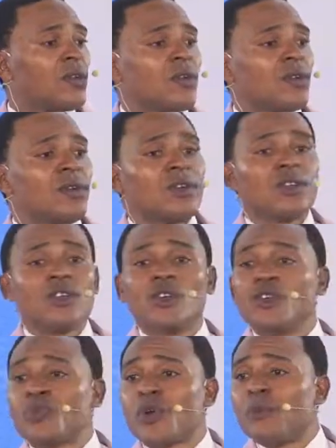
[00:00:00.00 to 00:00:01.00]
you know the
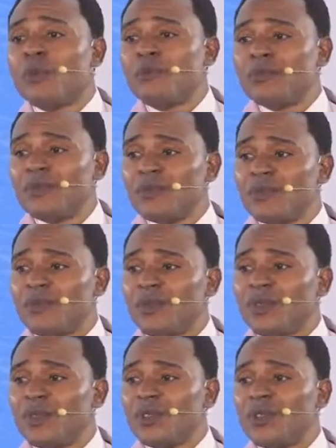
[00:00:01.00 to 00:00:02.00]
problem?
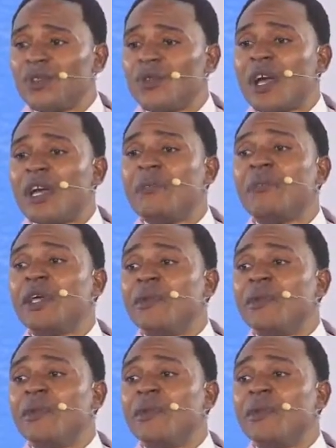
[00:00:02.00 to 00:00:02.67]
You are a babe.